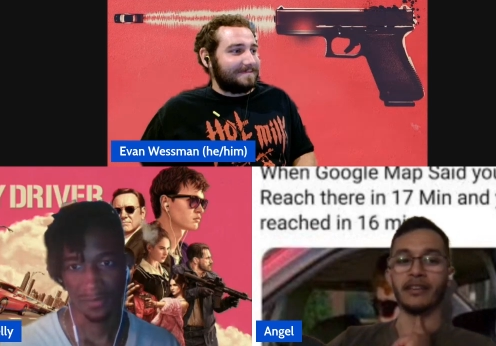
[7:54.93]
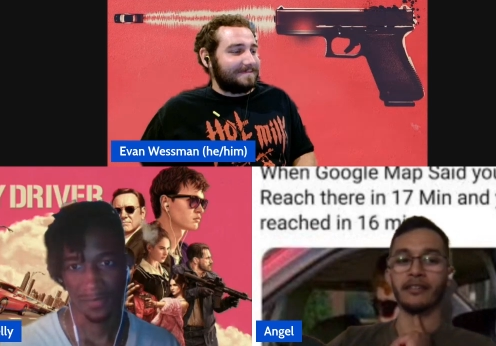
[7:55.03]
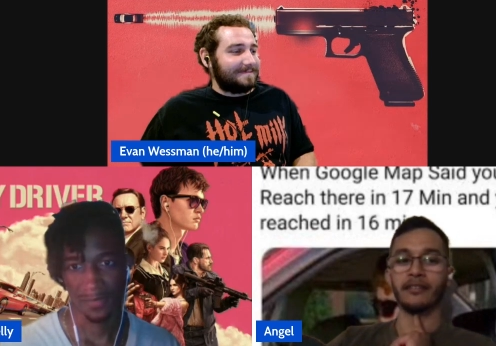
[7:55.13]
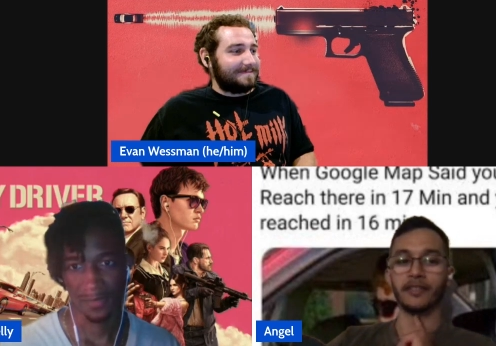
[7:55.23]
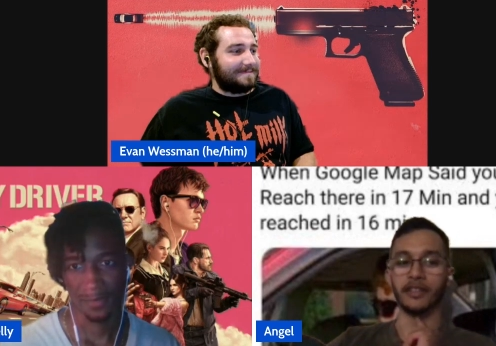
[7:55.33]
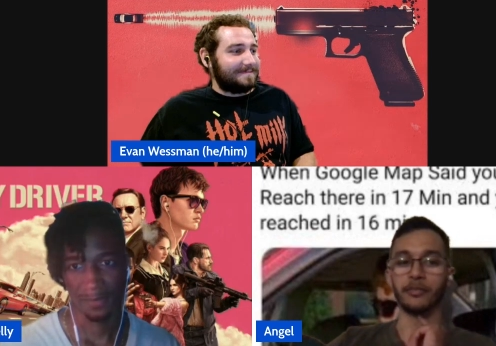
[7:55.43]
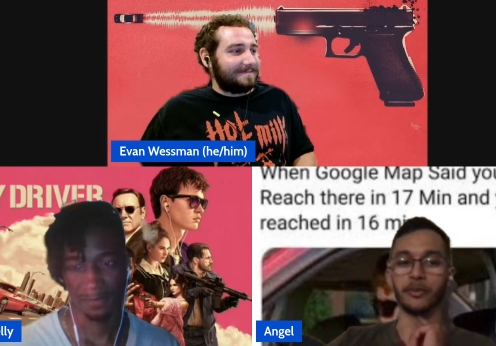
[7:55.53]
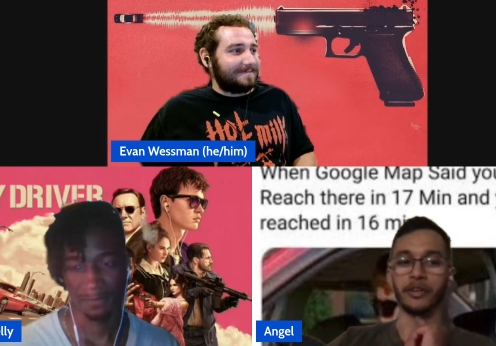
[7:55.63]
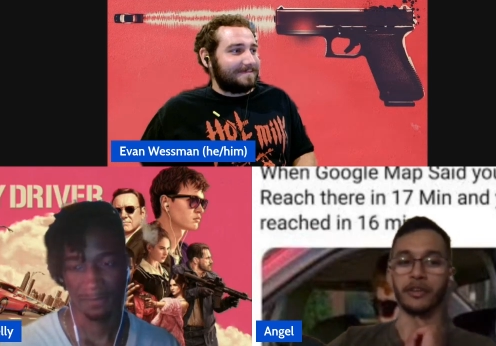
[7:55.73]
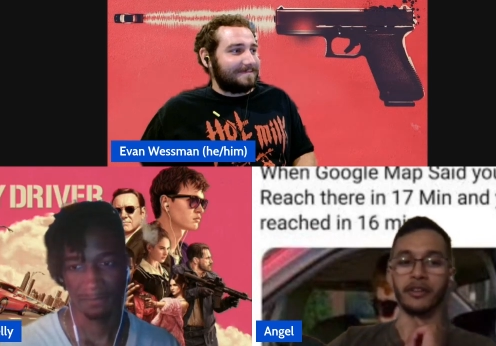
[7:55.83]
Speaker 1: Flea's pretty
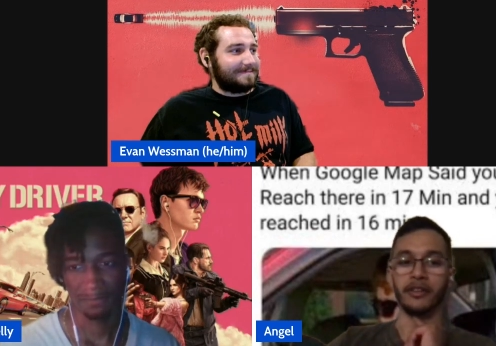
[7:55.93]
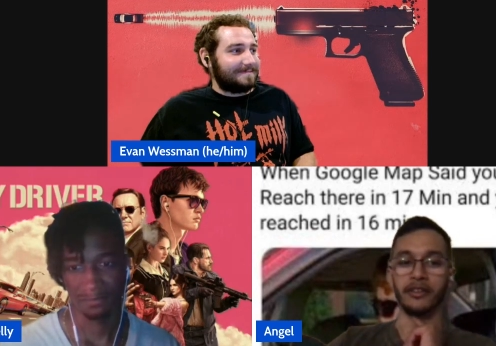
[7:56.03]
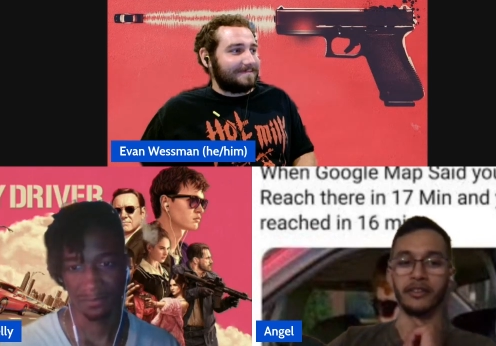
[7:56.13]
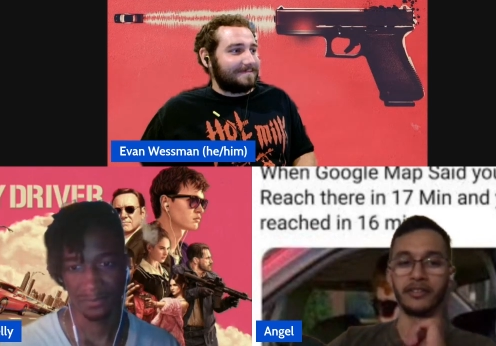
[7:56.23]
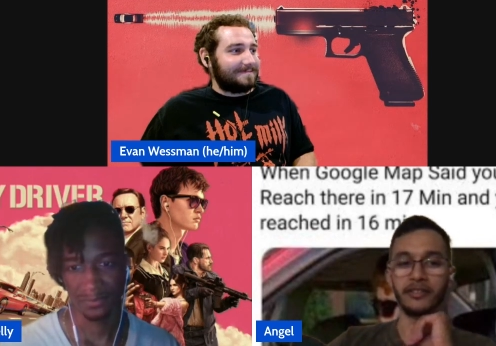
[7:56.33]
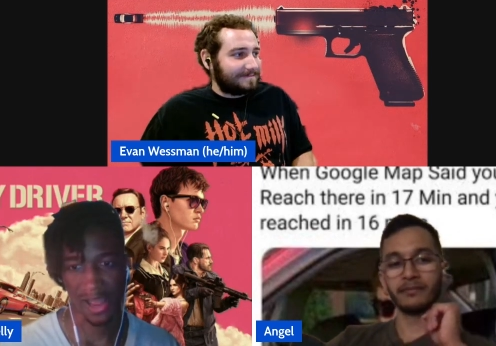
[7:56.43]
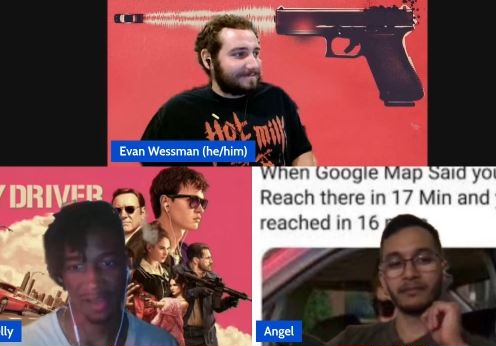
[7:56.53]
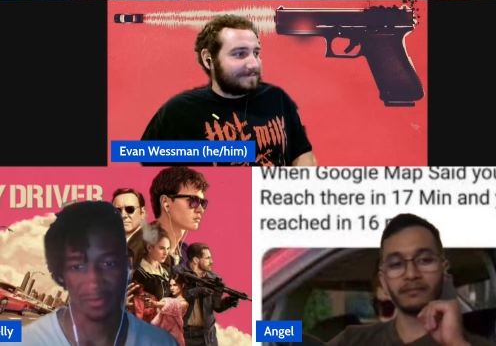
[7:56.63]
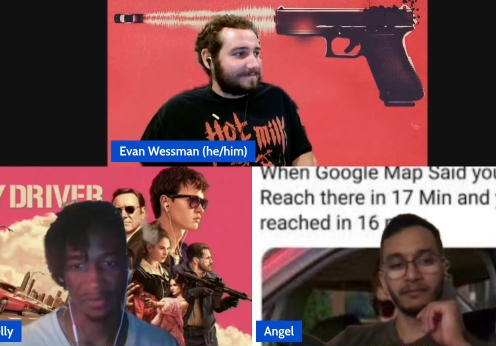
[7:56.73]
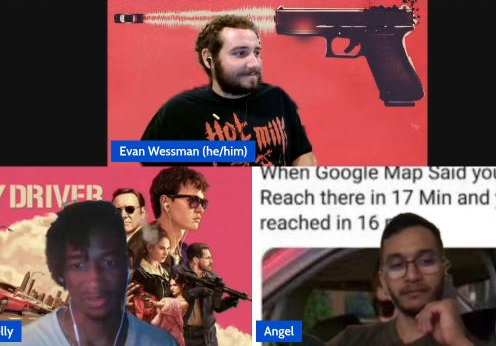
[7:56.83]
good in this.
Speaker 2: I
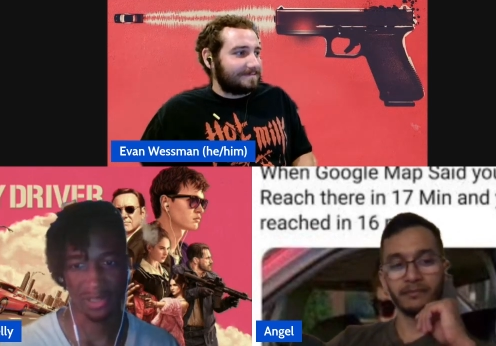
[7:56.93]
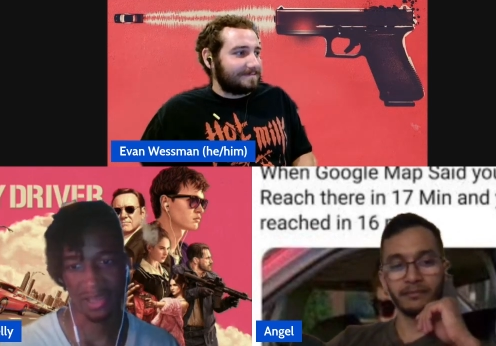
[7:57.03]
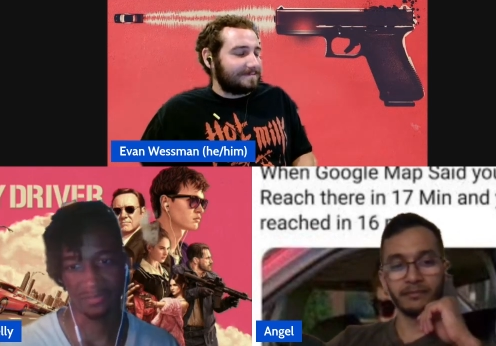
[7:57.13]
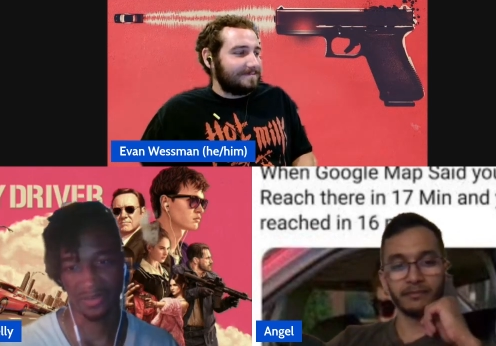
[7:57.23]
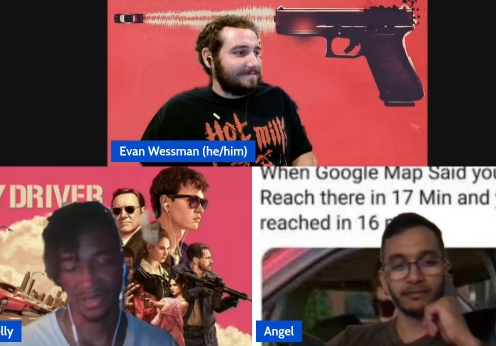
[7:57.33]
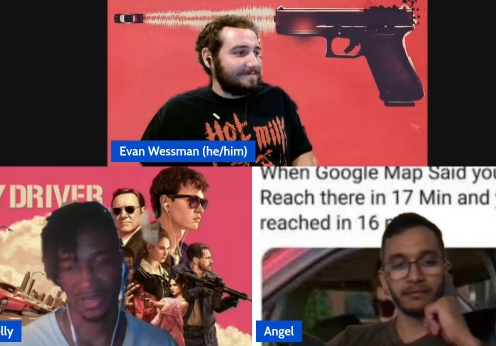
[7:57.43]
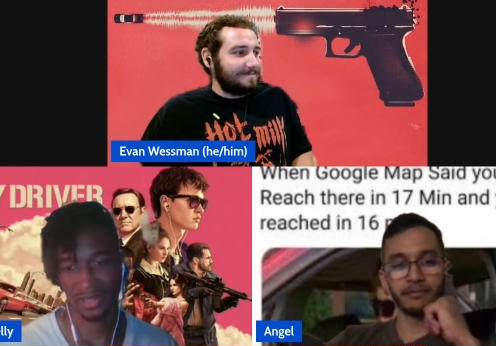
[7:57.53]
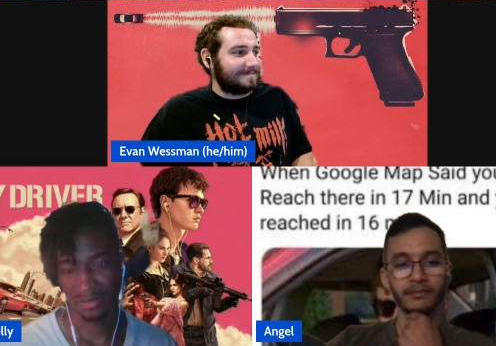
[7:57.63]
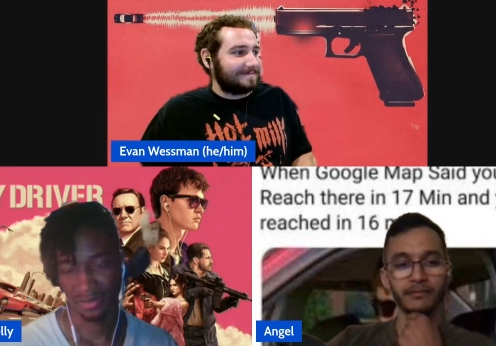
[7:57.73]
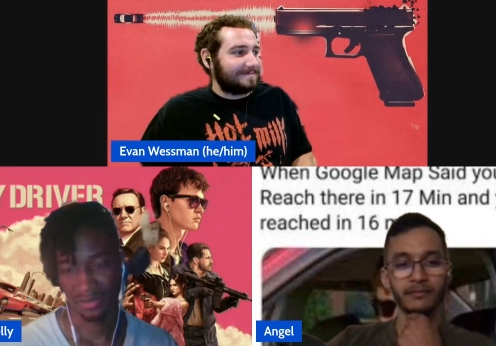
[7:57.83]
remember laughing at
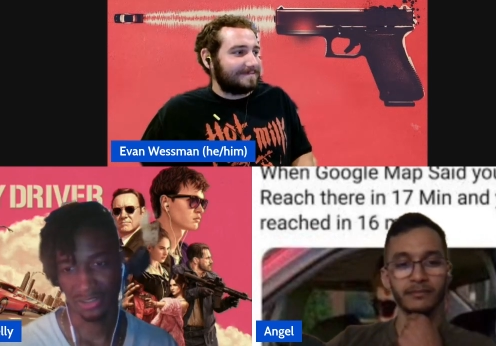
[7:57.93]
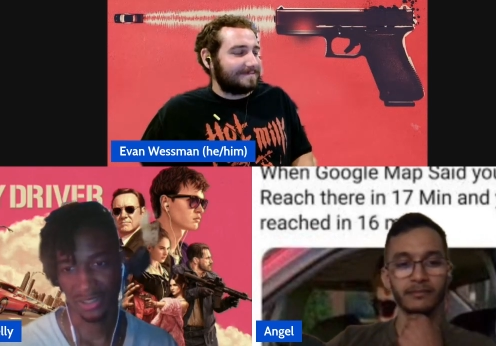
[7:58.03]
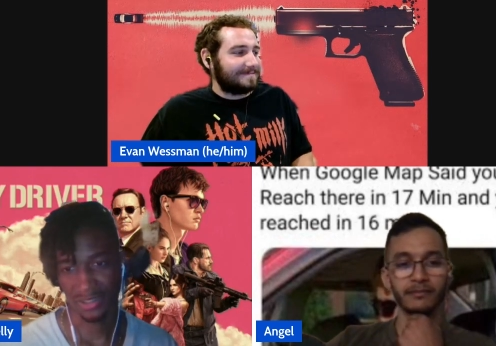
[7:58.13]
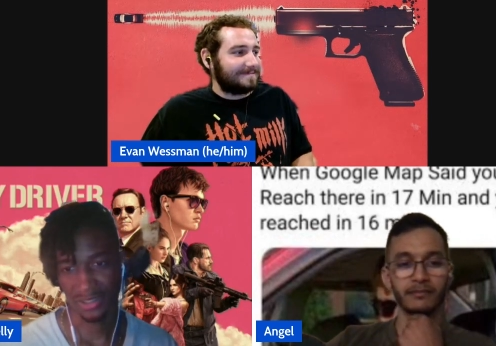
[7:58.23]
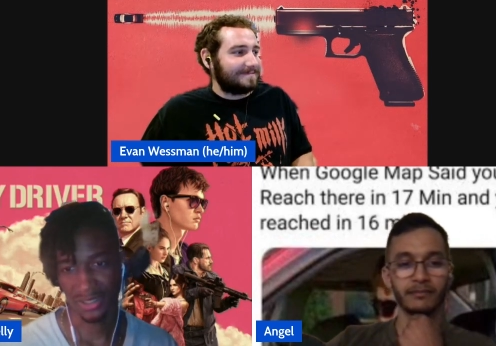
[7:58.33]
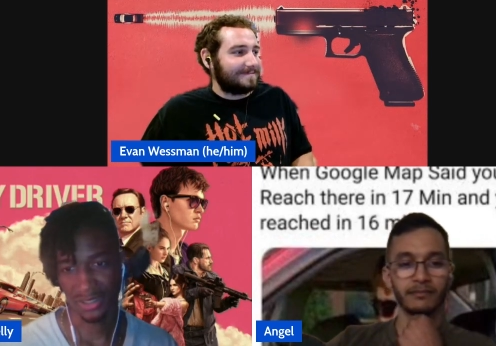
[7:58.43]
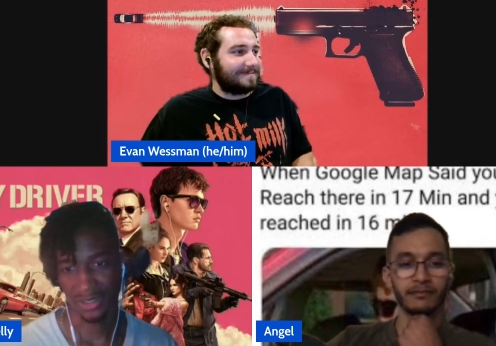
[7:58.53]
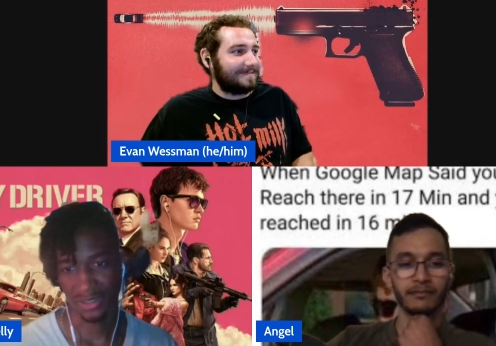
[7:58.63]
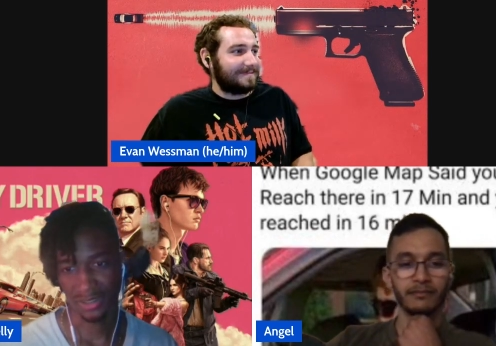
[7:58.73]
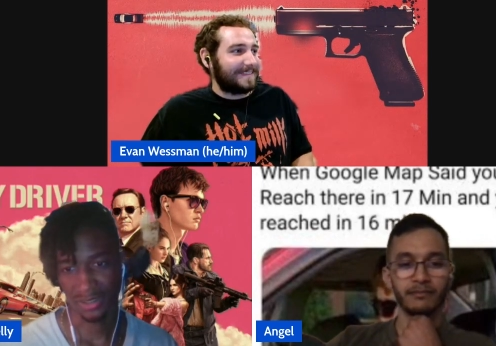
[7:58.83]
JD
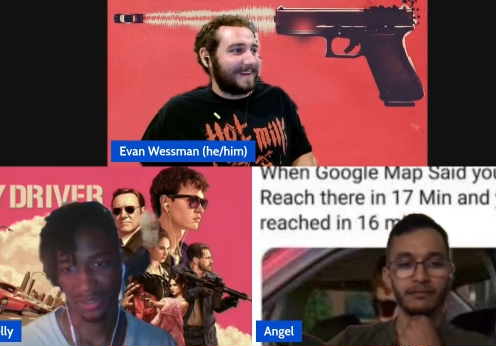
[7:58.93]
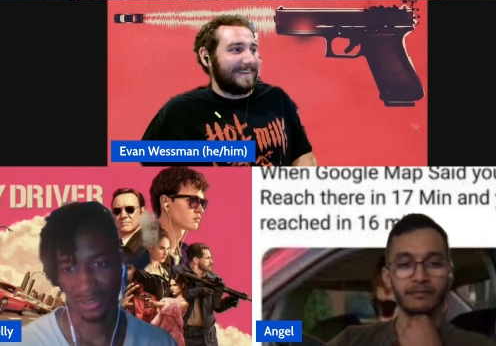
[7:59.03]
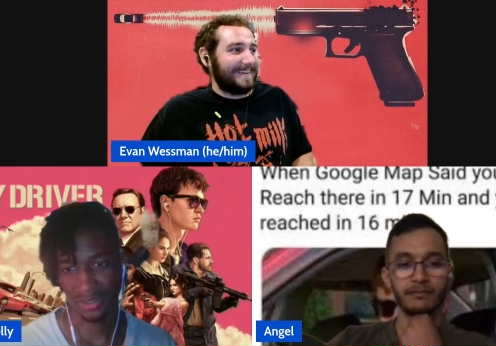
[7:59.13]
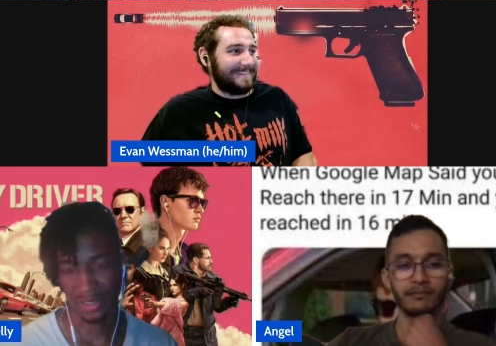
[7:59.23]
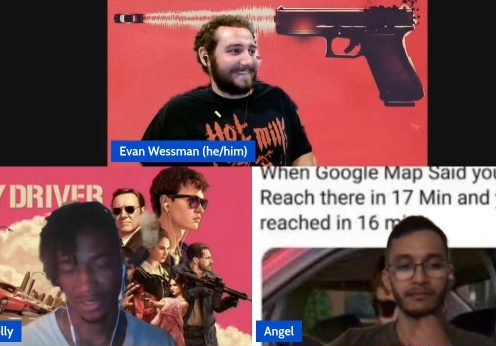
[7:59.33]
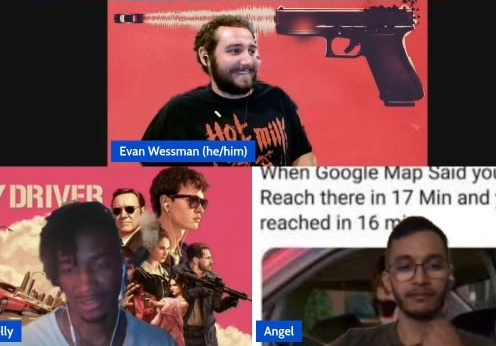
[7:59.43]
uh, Lanny